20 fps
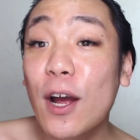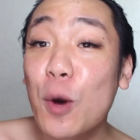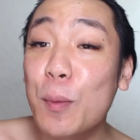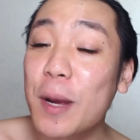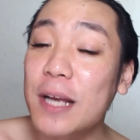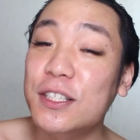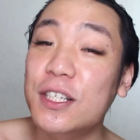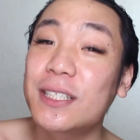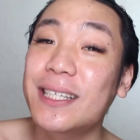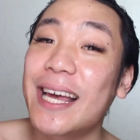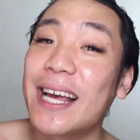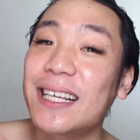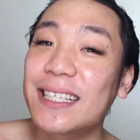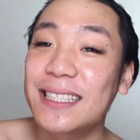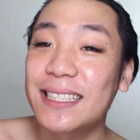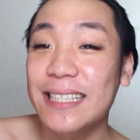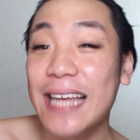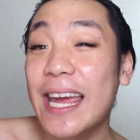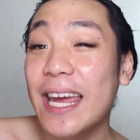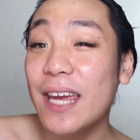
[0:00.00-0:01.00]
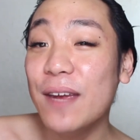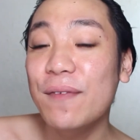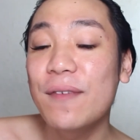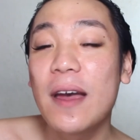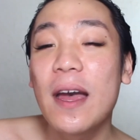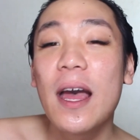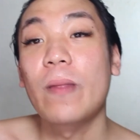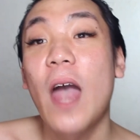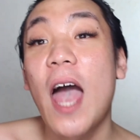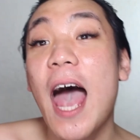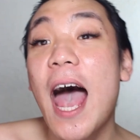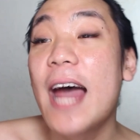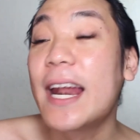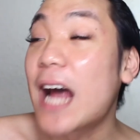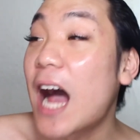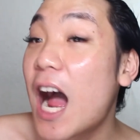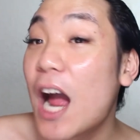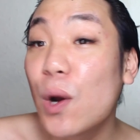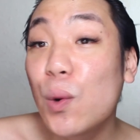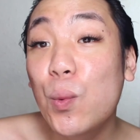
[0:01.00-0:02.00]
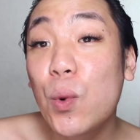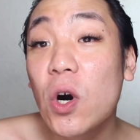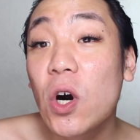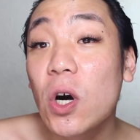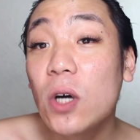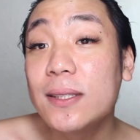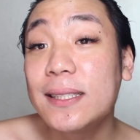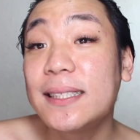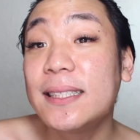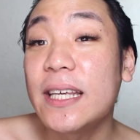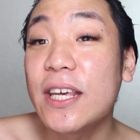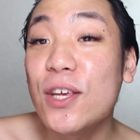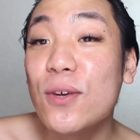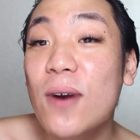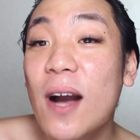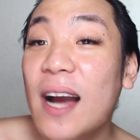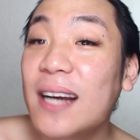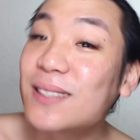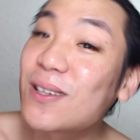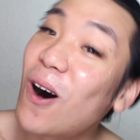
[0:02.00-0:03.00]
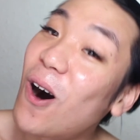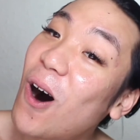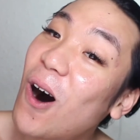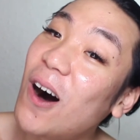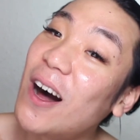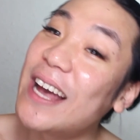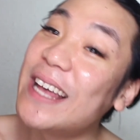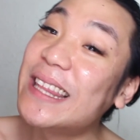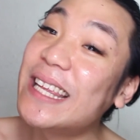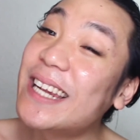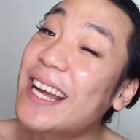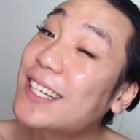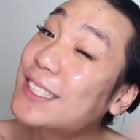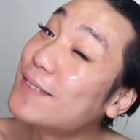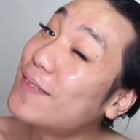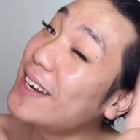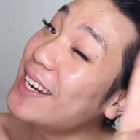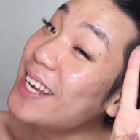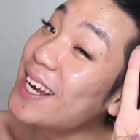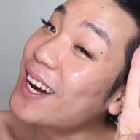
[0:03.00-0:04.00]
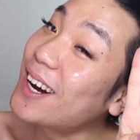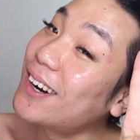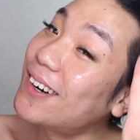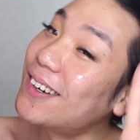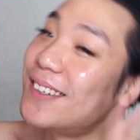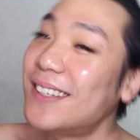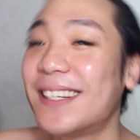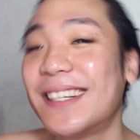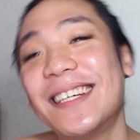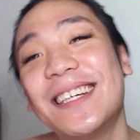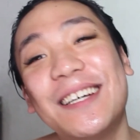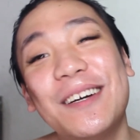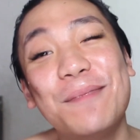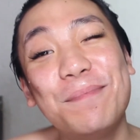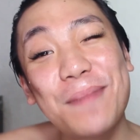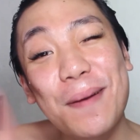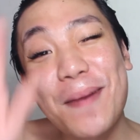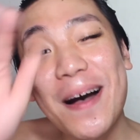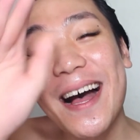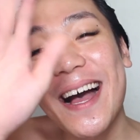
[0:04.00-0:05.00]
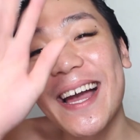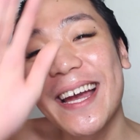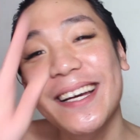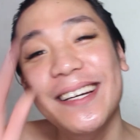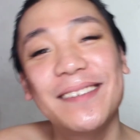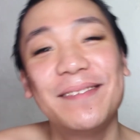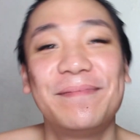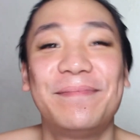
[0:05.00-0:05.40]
Hope you guys are staying safe, and I will see you guys all in the next video. Bye-bye.